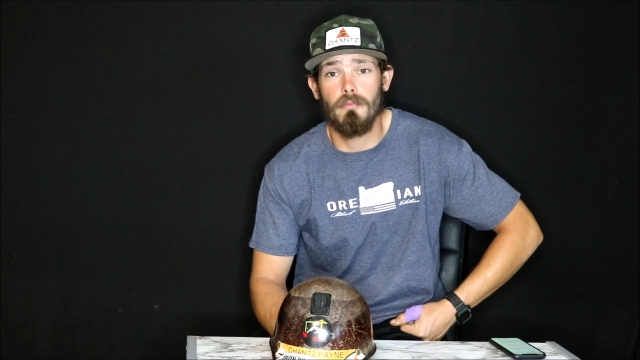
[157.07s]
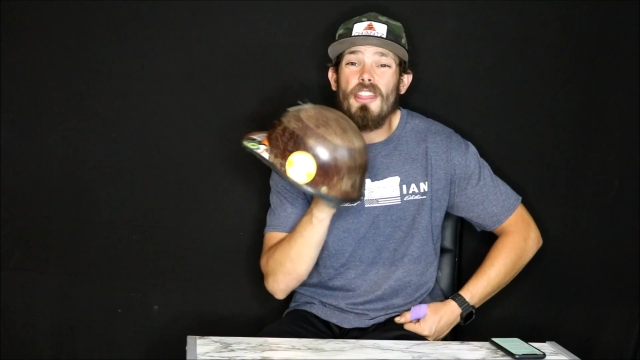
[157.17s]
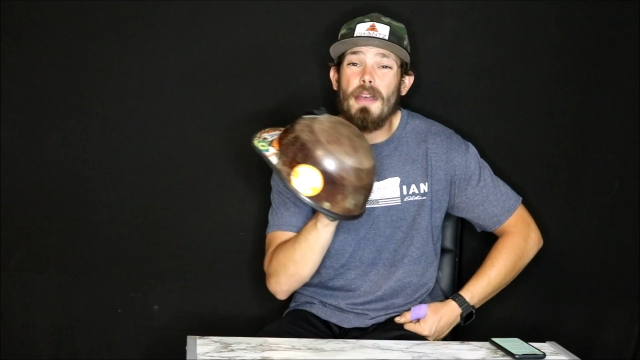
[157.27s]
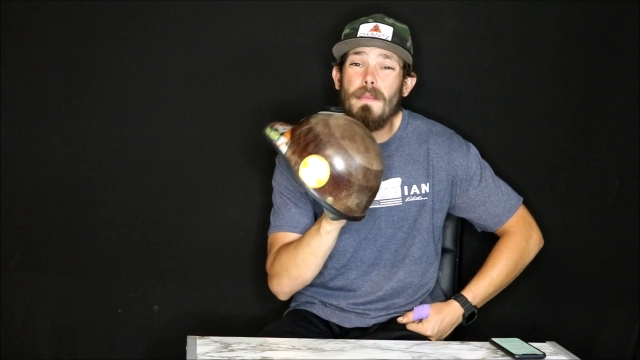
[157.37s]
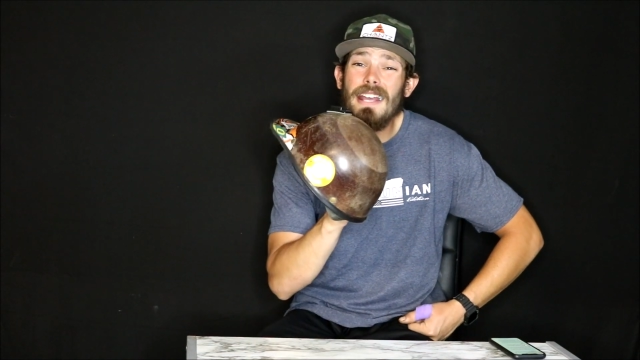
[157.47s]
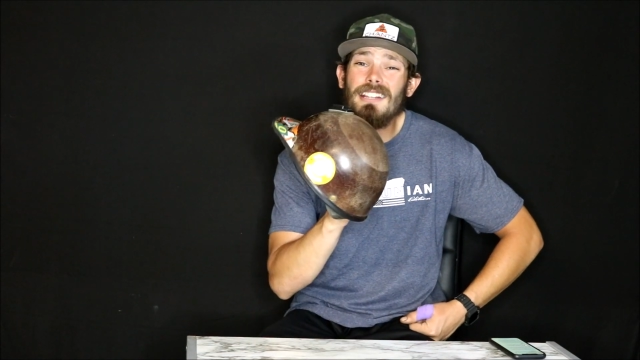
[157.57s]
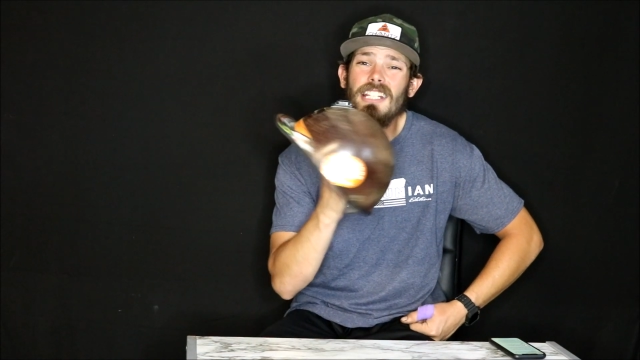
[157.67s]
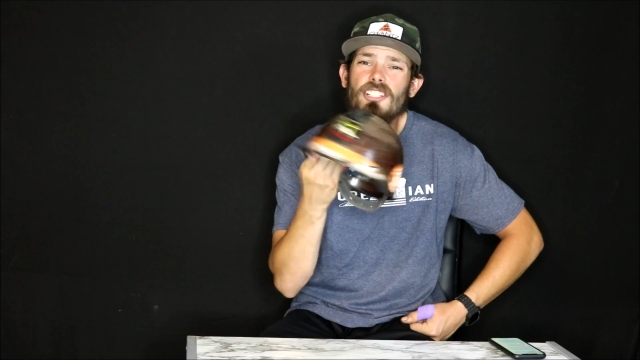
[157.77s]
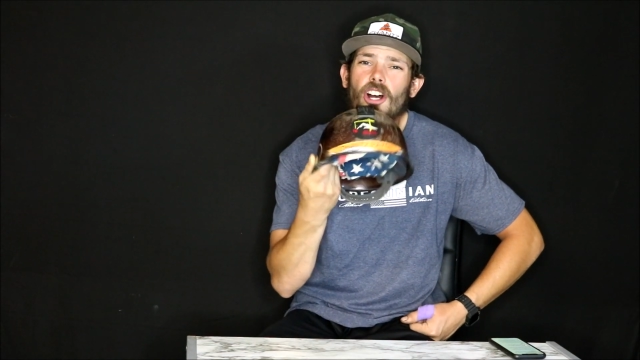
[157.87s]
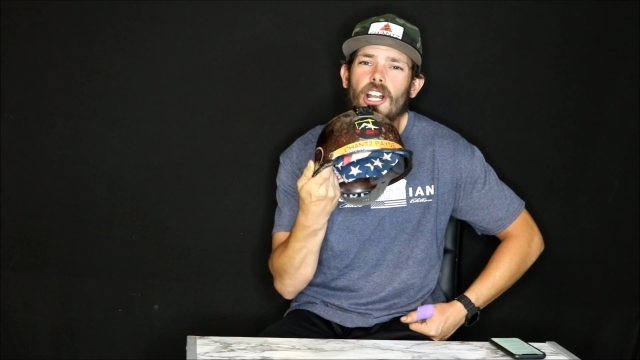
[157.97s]
They make
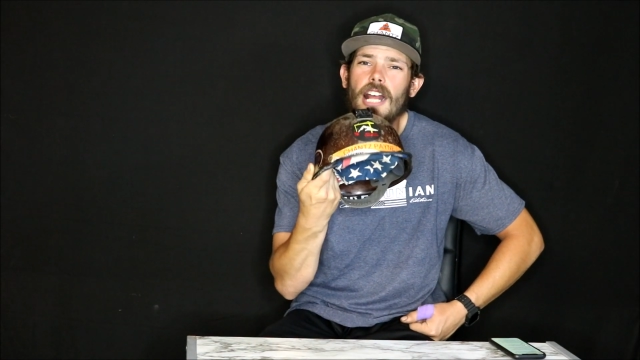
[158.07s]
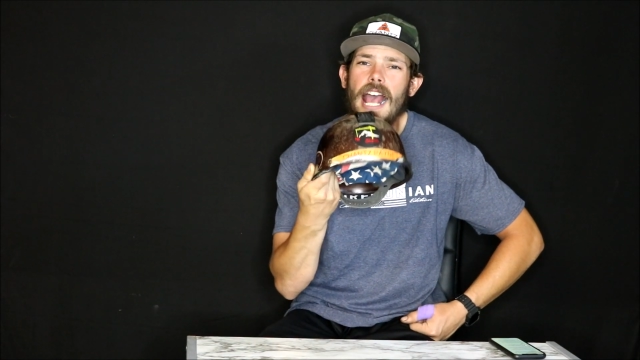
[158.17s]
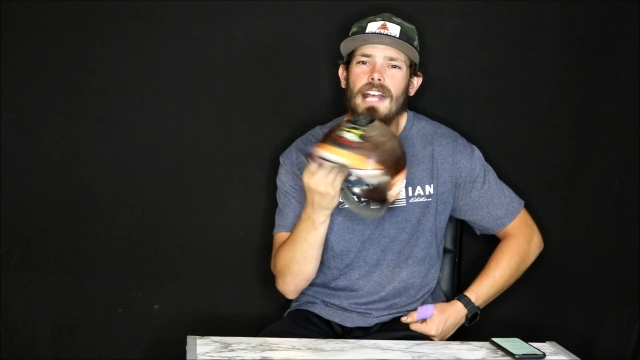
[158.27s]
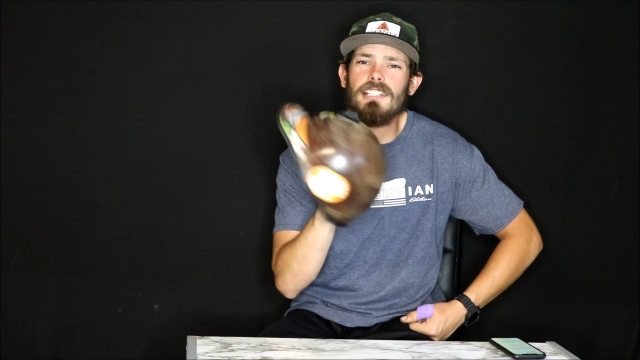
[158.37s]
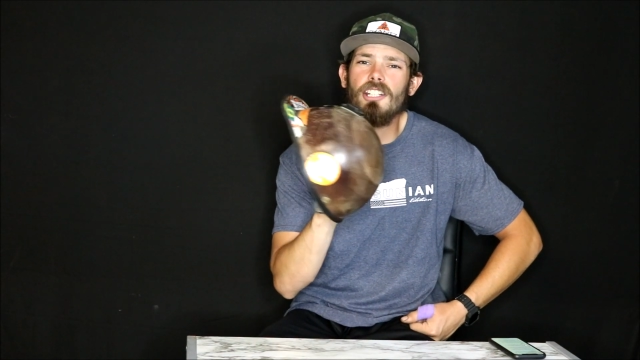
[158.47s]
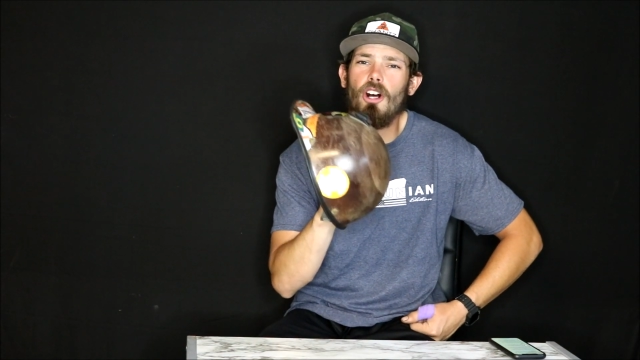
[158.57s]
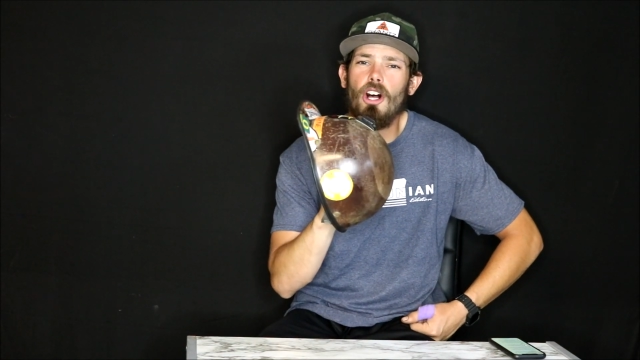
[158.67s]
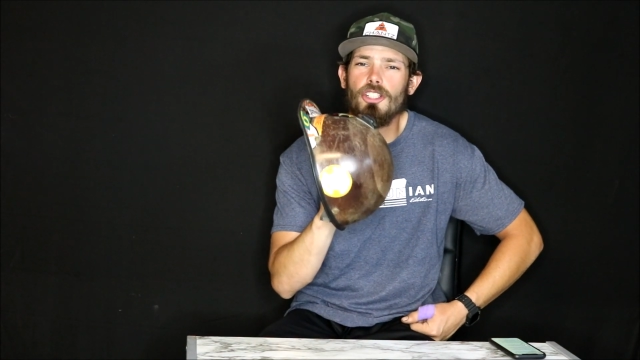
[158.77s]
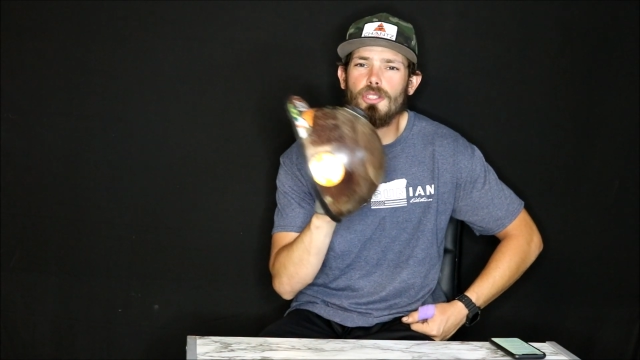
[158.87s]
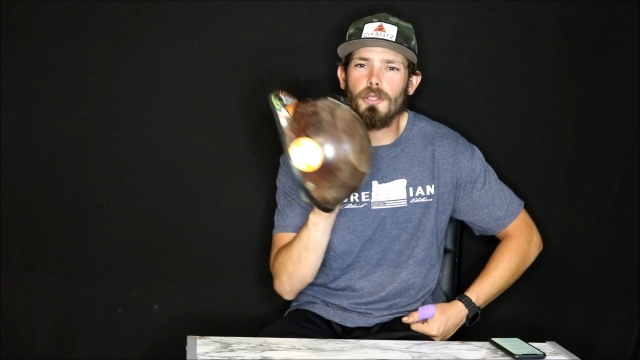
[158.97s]
these hard hats in
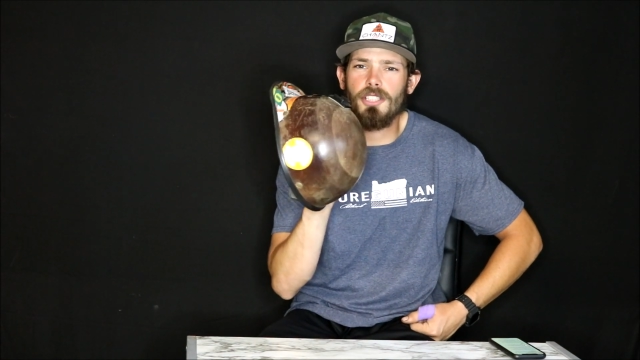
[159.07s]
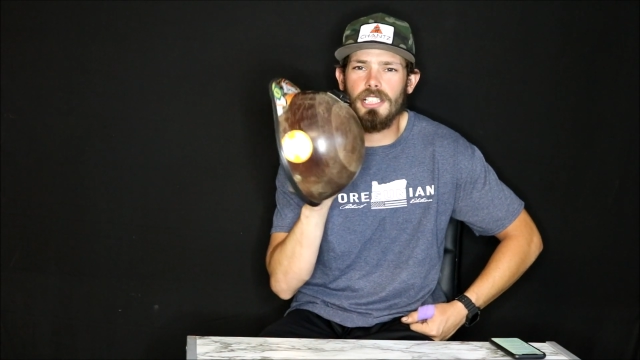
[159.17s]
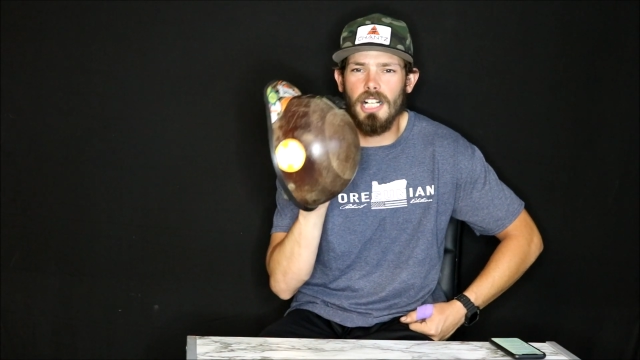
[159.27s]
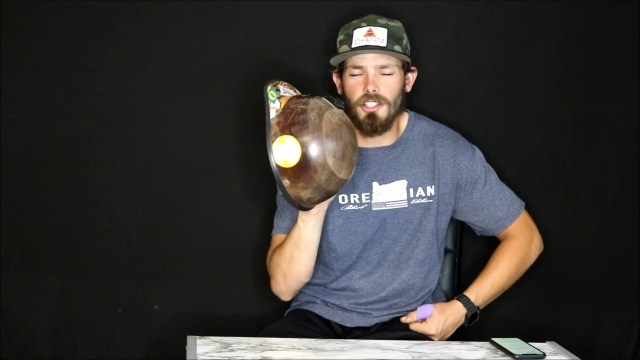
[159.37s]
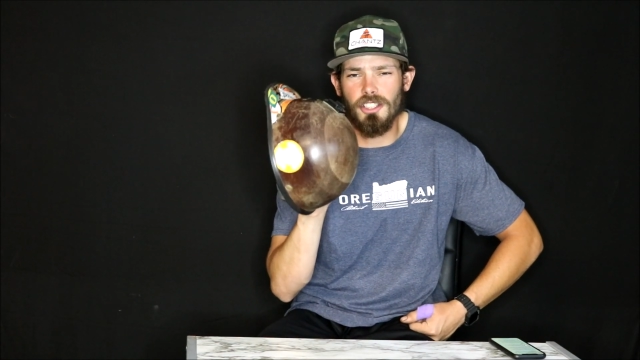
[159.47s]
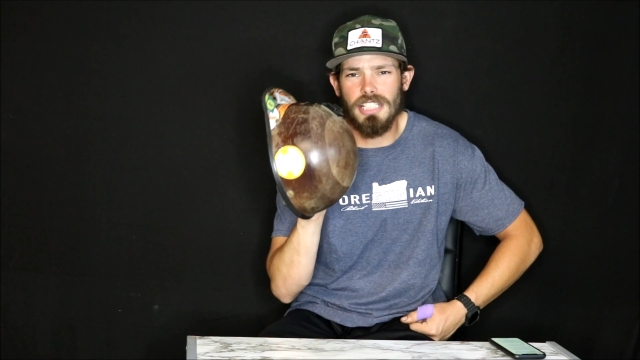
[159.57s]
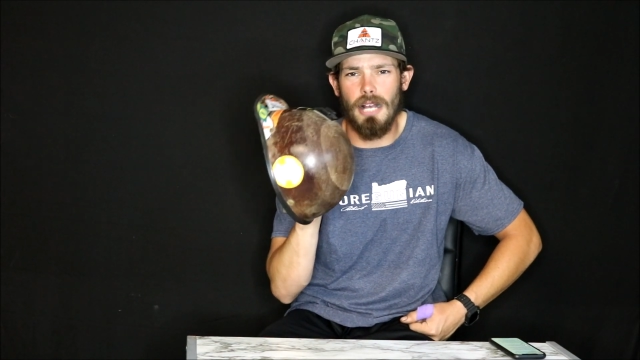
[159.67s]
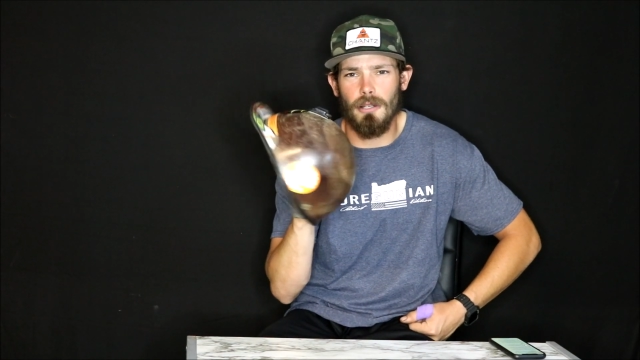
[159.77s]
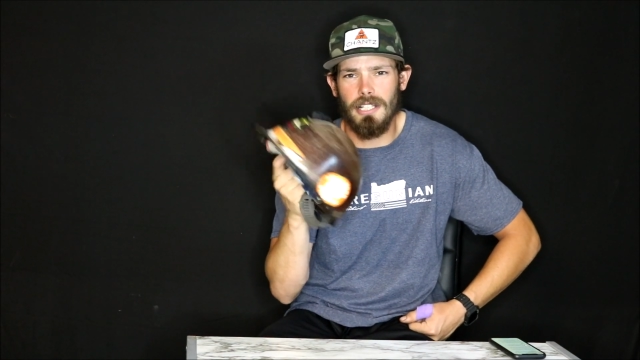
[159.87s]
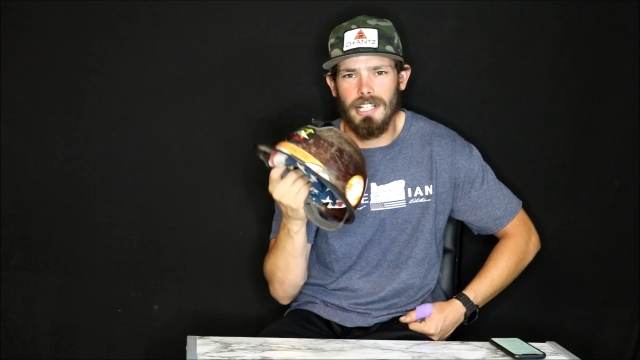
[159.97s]
all sorts of colors
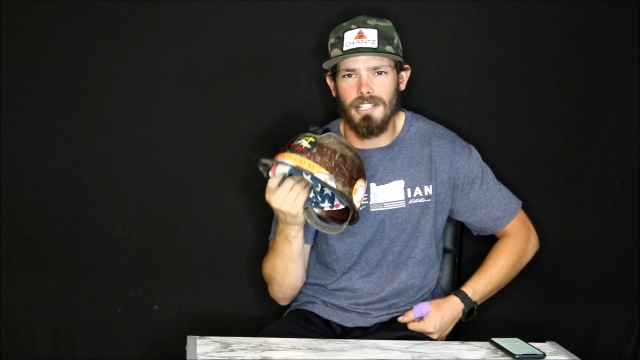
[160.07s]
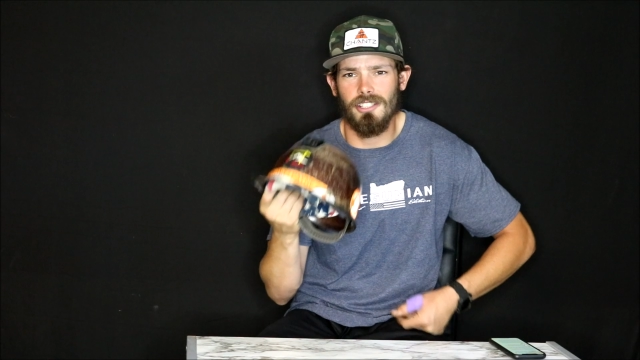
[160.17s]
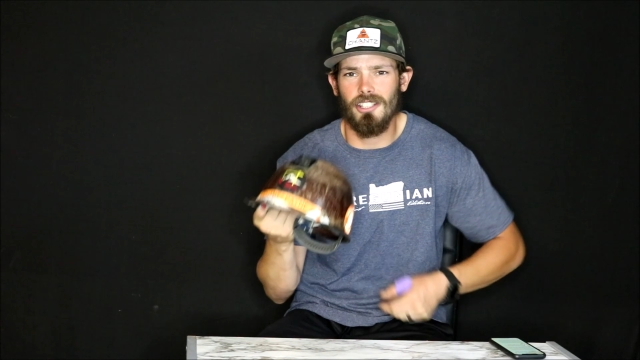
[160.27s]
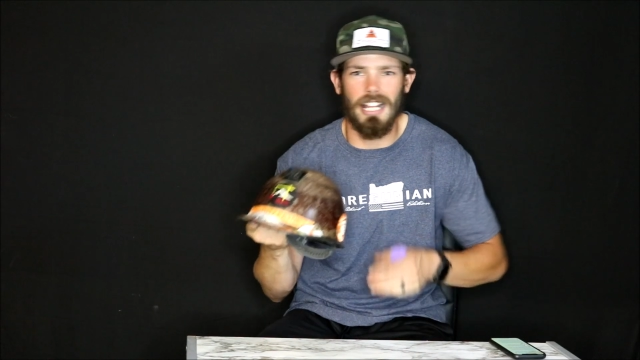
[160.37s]
nowadays,